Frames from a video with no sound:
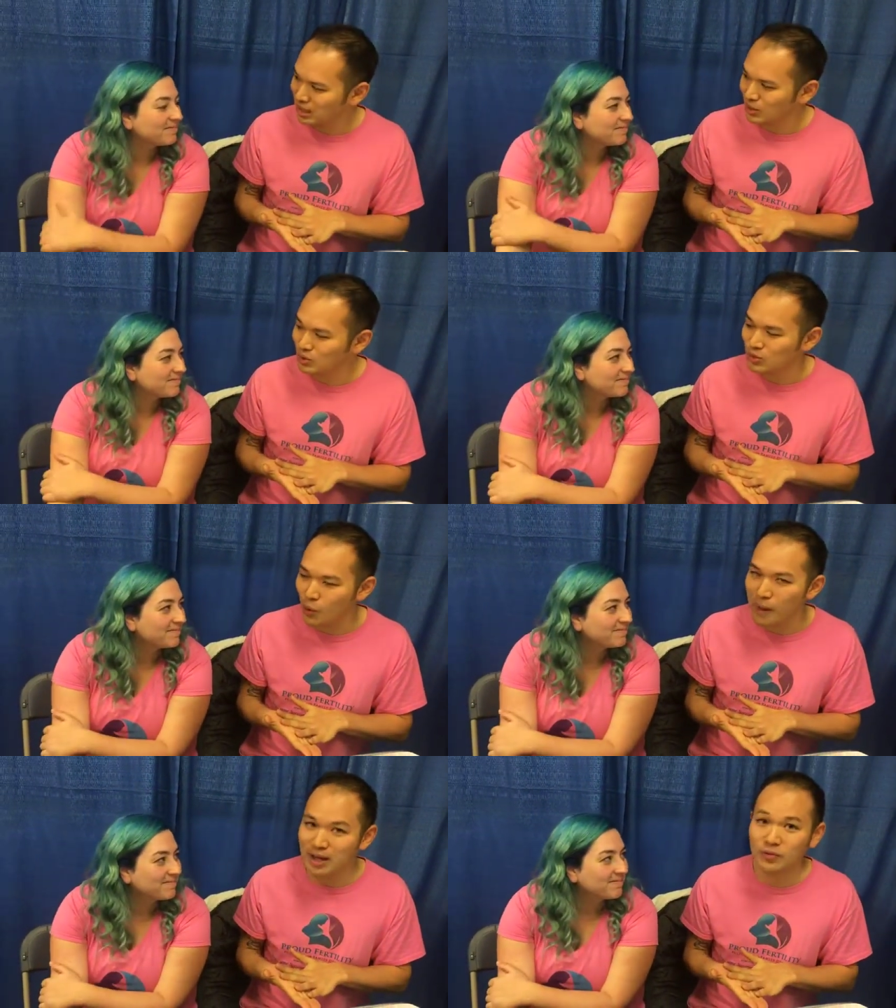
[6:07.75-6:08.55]
Speaker 1: Thank you
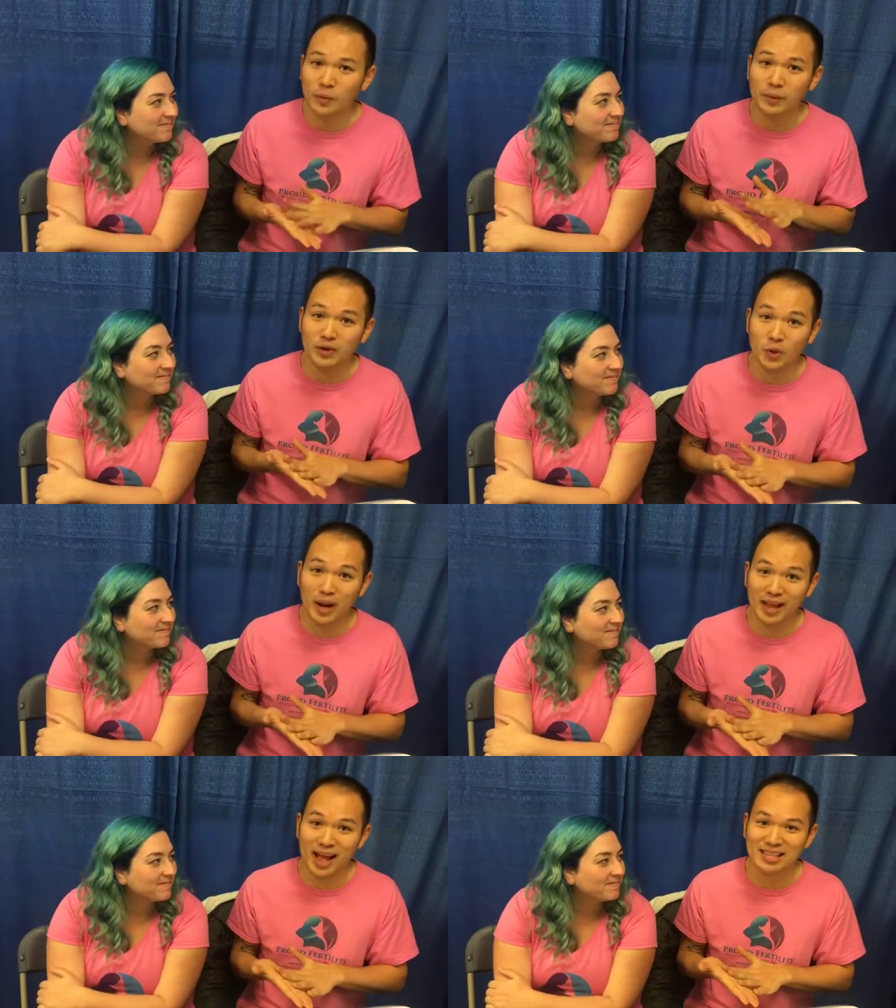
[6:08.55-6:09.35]
so much for
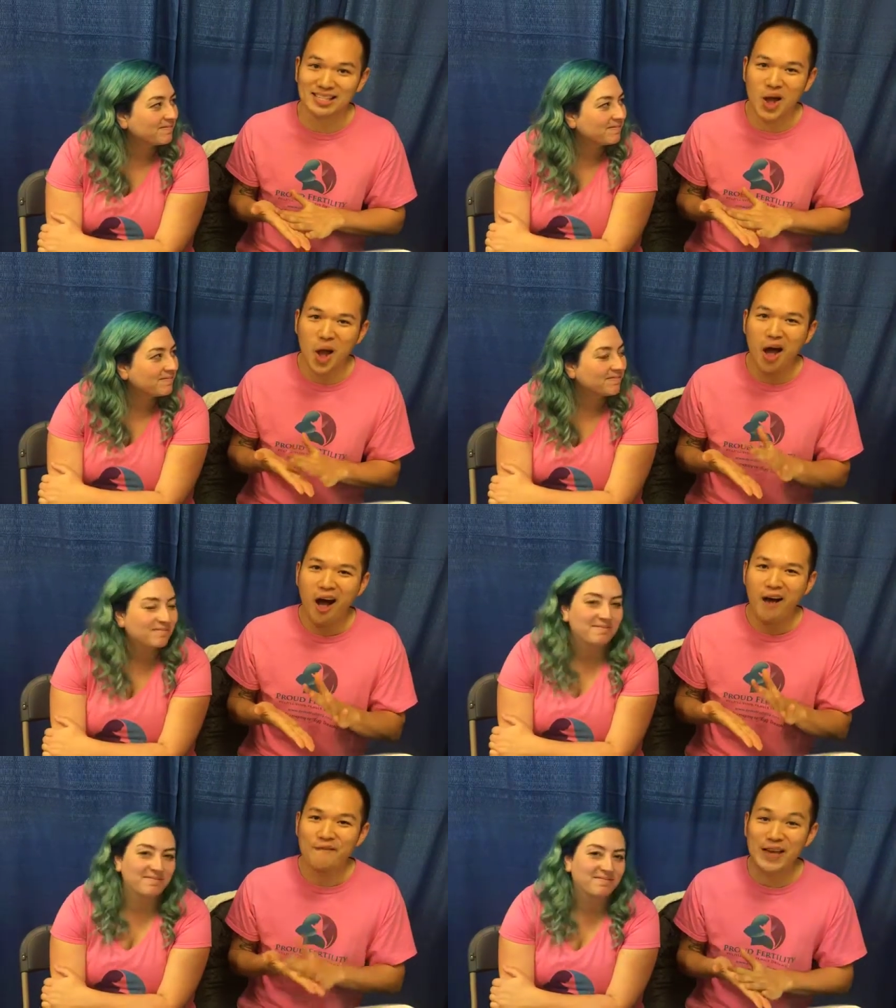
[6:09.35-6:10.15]
joining us
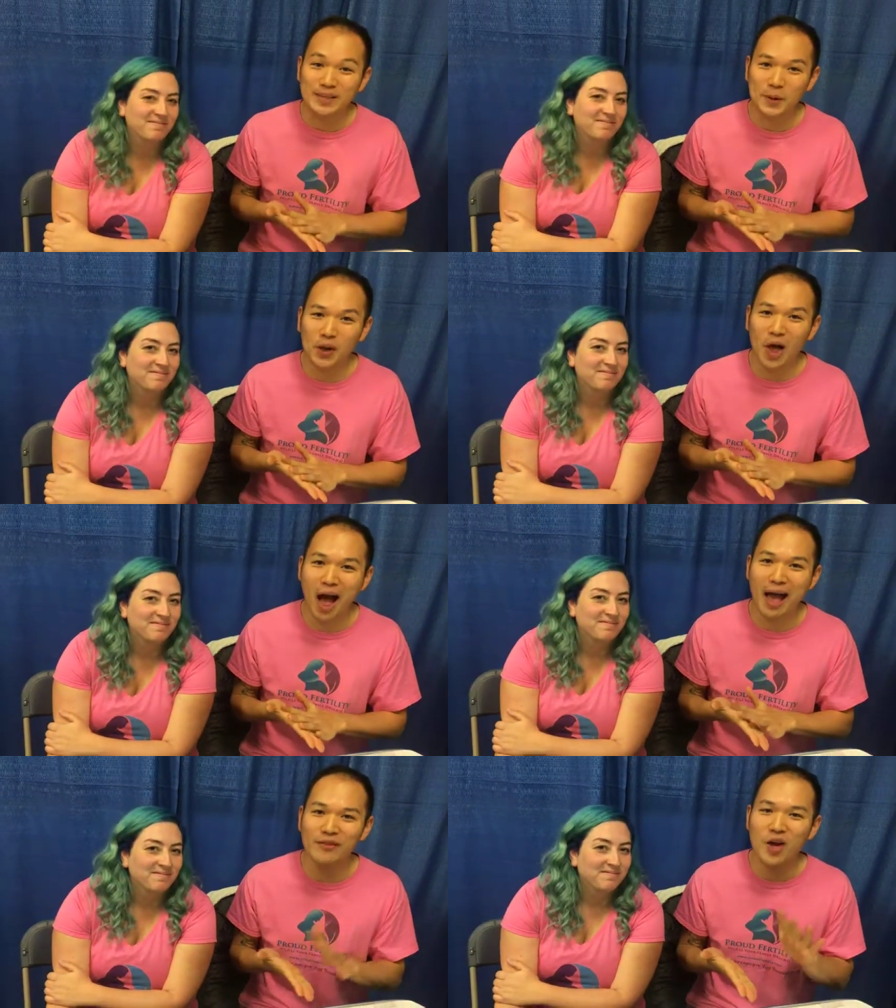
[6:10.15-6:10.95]
on Facebook
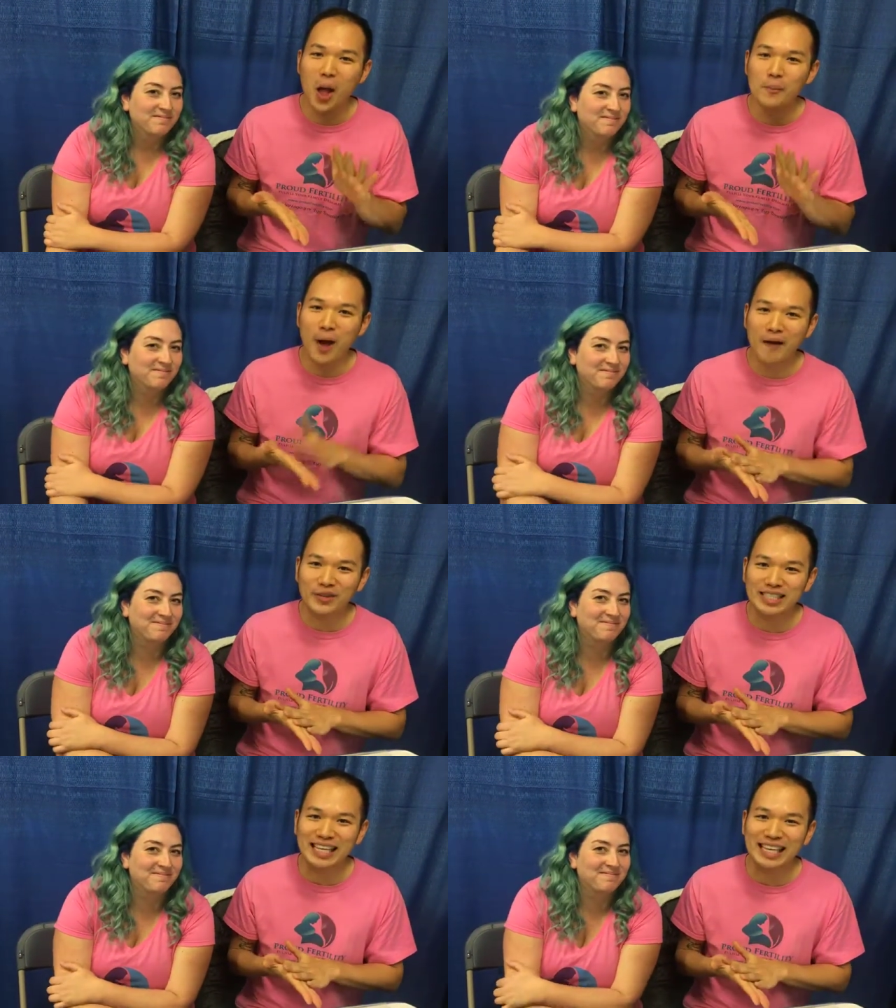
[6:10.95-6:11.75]
Live,
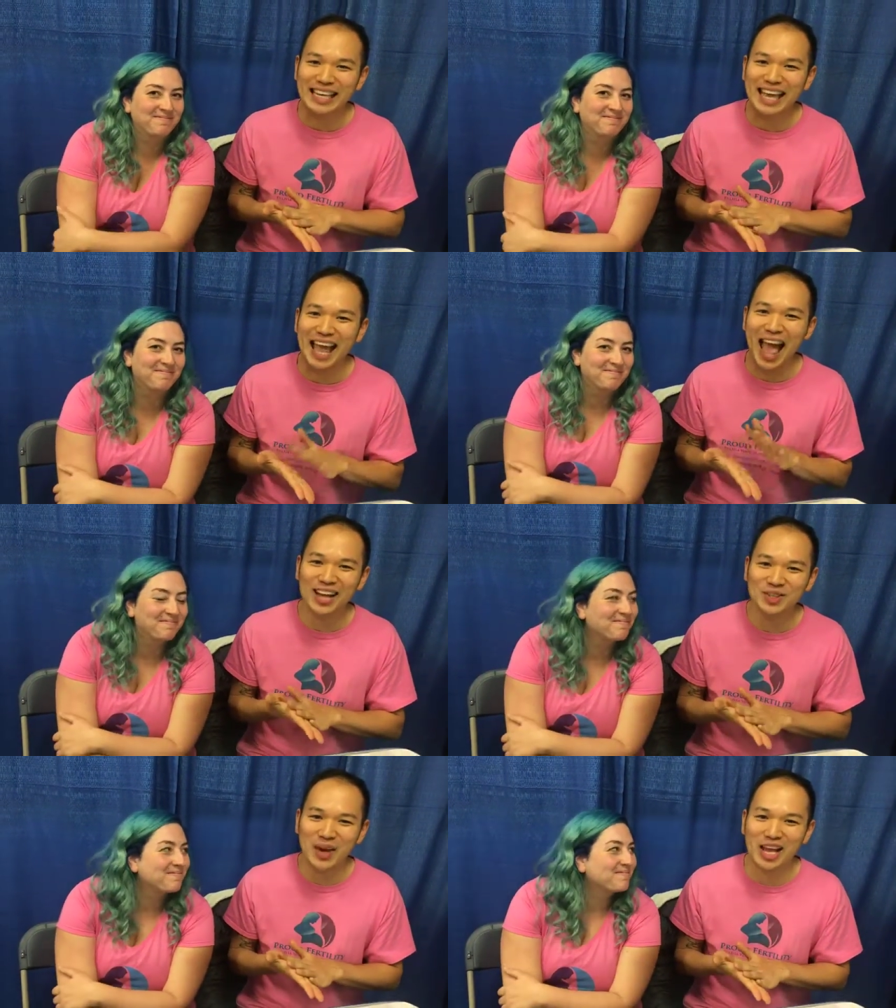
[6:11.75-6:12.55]
Proud Fertility,
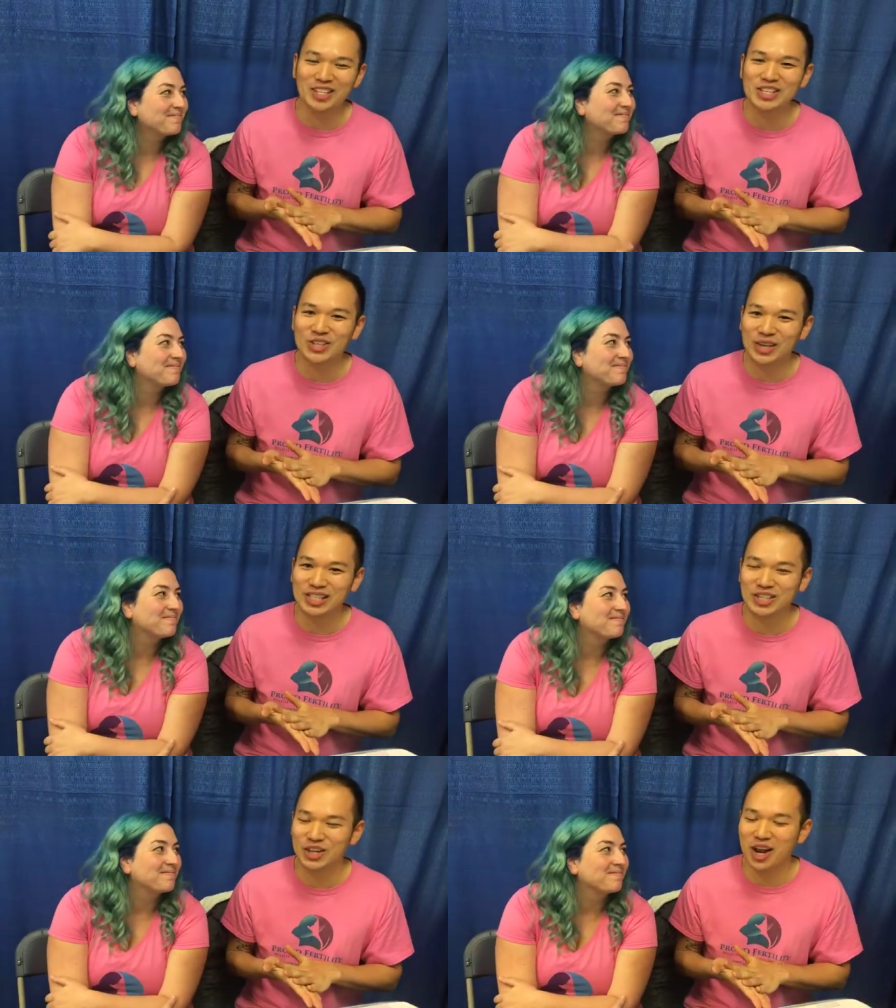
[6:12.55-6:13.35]
Egg Donation,
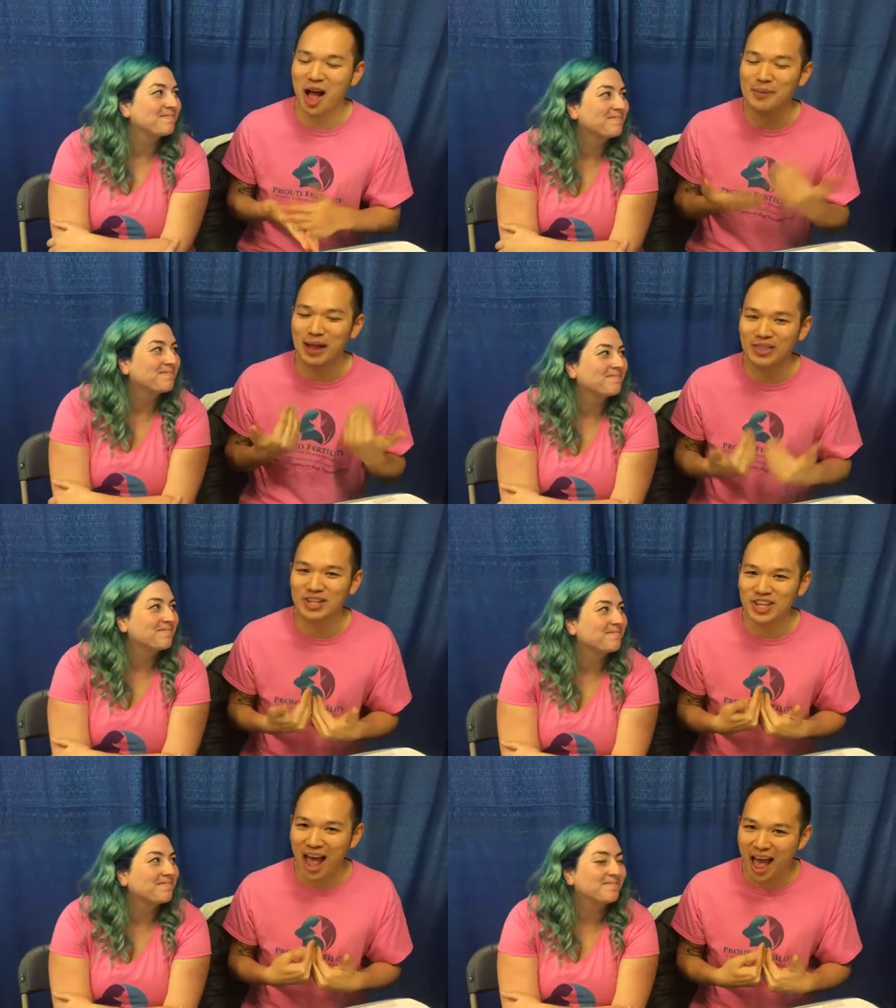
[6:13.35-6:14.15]
Surrogacy Journey. I'm
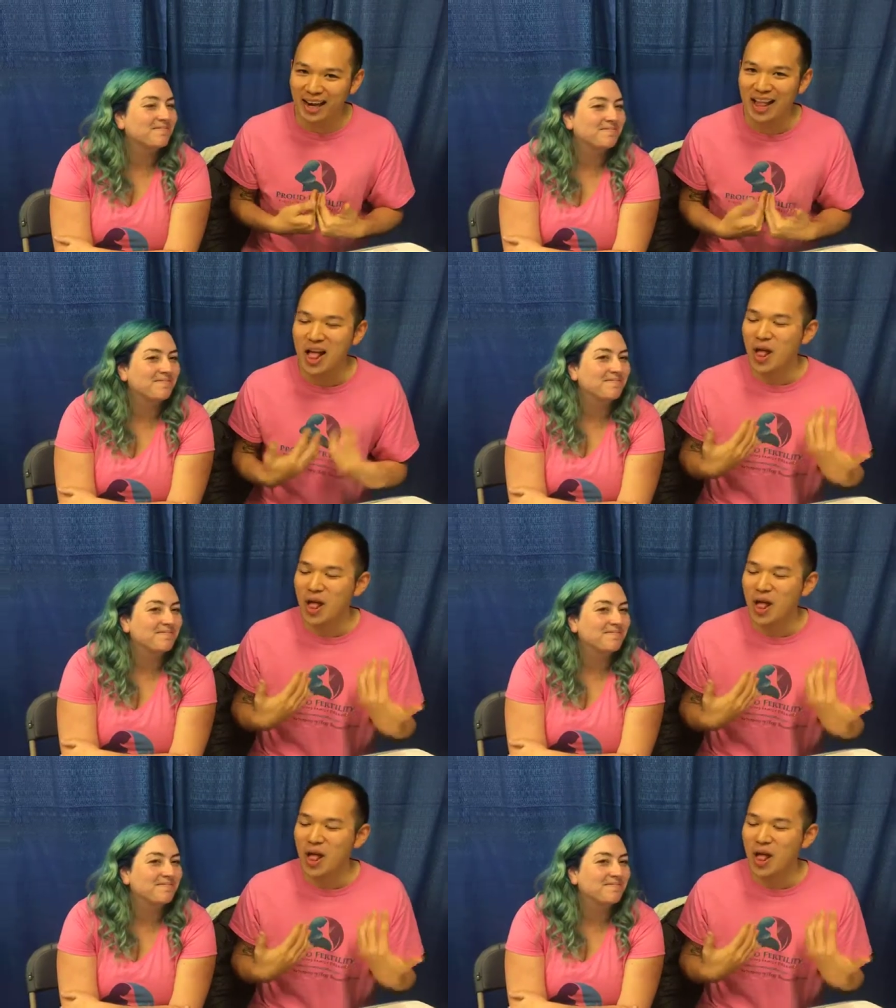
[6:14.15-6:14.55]
Nathan Chan,